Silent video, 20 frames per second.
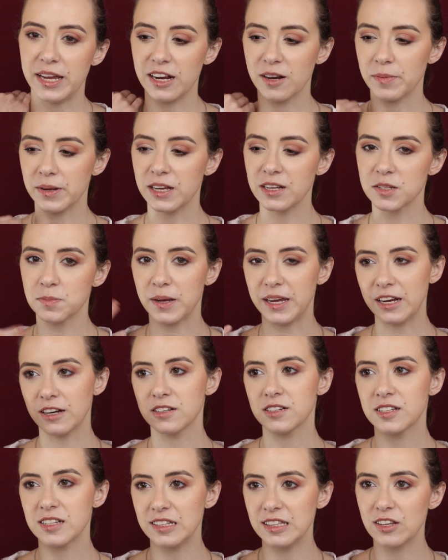hair because my hair
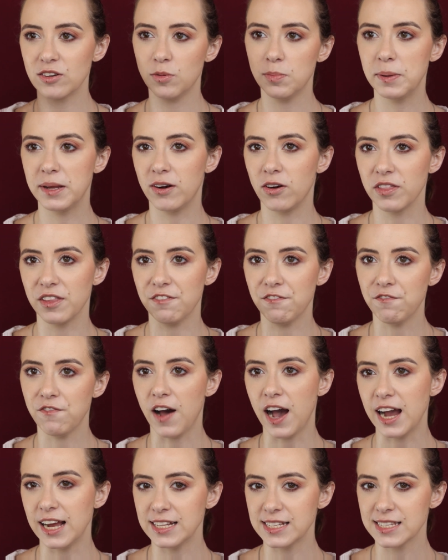is a little bit on the
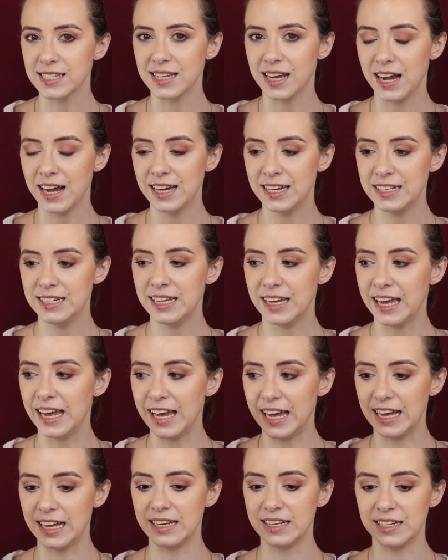fine side,
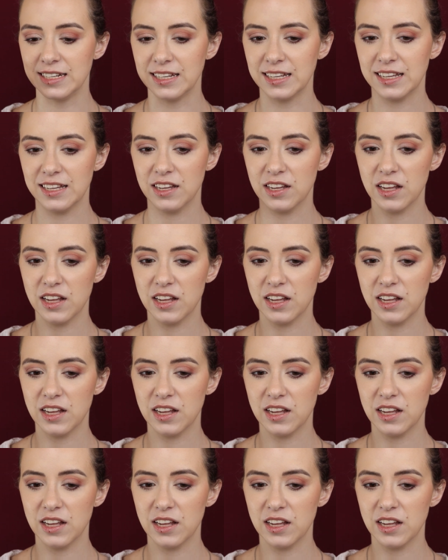and